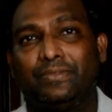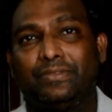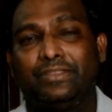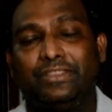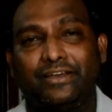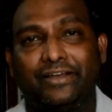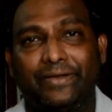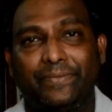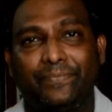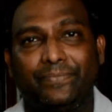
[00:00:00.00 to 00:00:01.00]

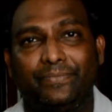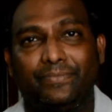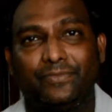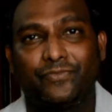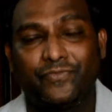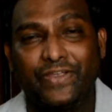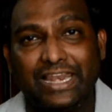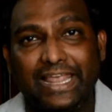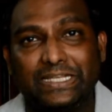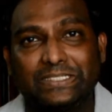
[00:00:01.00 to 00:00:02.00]
the
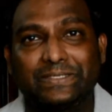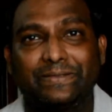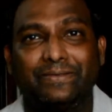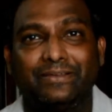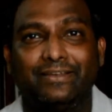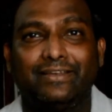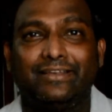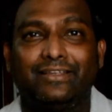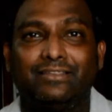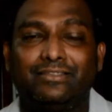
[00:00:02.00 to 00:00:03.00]
feelings,
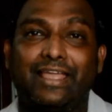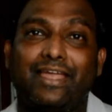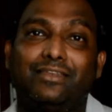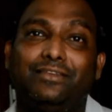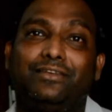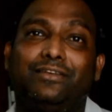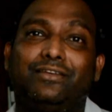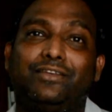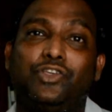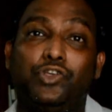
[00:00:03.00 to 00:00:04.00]
then
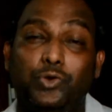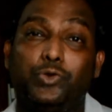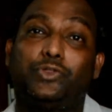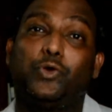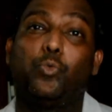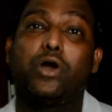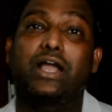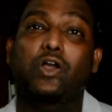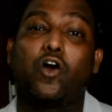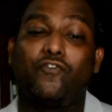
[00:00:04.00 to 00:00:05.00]
you do the
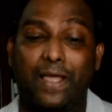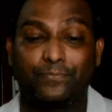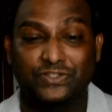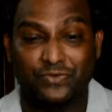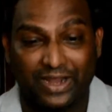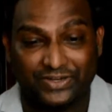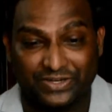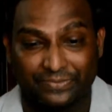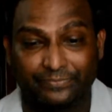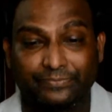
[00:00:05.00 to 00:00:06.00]
work of
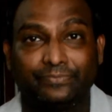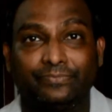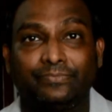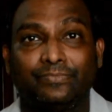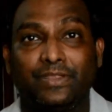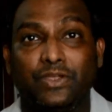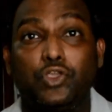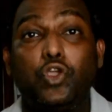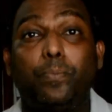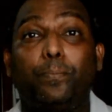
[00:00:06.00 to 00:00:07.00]
abstraction.
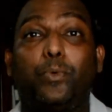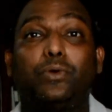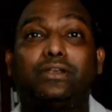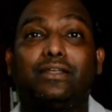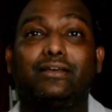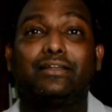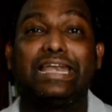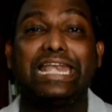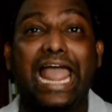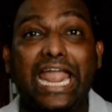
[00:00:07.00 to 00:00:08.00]
You put
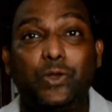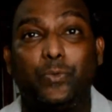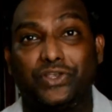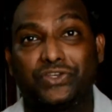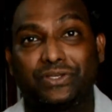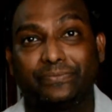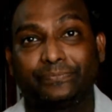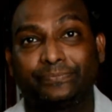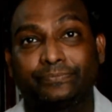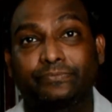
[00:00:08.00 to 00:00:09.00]
language
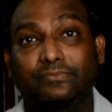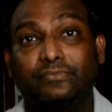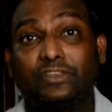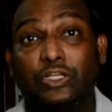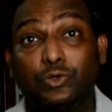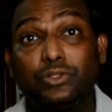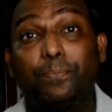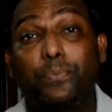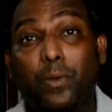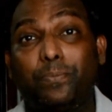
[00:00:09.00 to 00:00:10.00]
to the
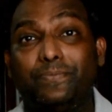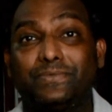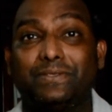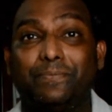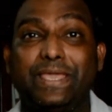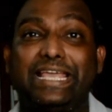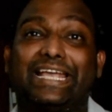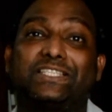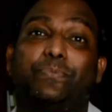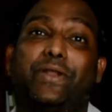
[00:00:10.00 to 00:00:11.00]
problems being
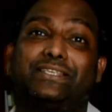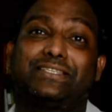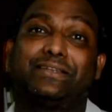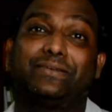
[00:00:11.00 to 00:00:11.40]
expressed.